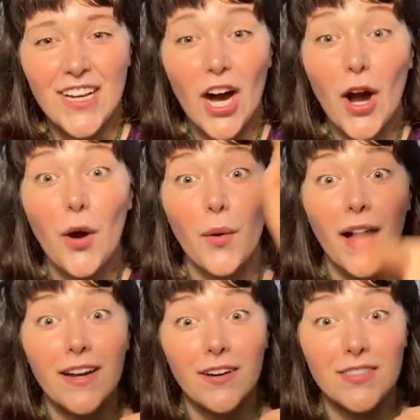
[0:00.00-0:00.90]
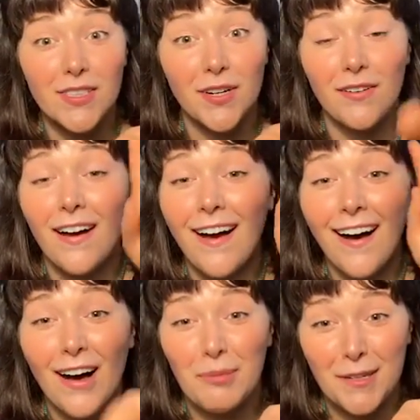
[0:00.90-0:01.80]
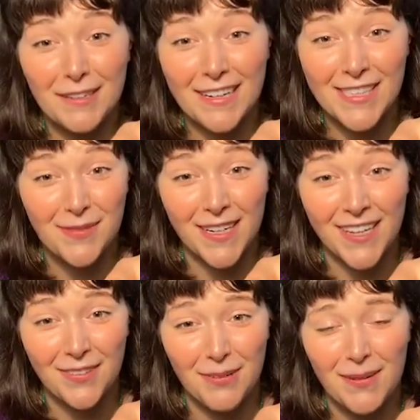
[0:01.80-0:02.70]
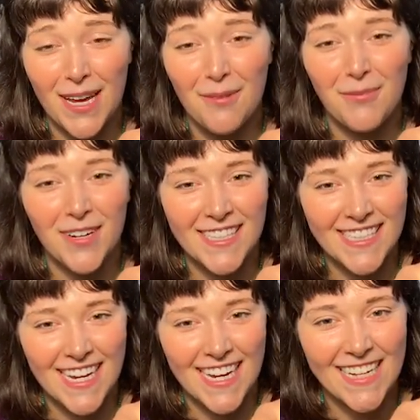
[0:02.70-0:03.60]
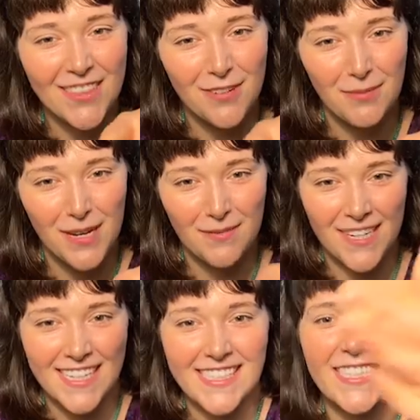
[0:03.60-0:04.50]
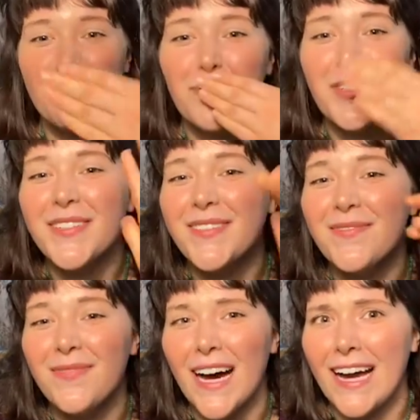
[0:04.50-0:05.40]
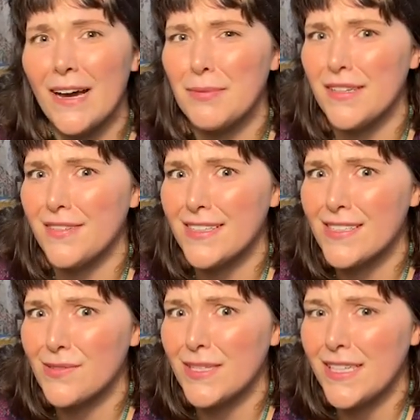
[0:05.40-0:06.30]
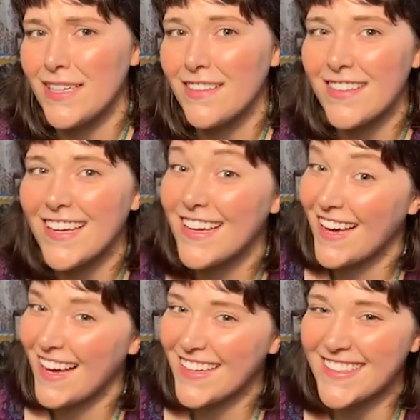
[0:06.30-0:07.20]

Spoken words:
Oh, and also, I'll be here next week at 3 p.m., Wednesday, 3 p.m. EST. Bye. I believe that's the 28th. Yeah.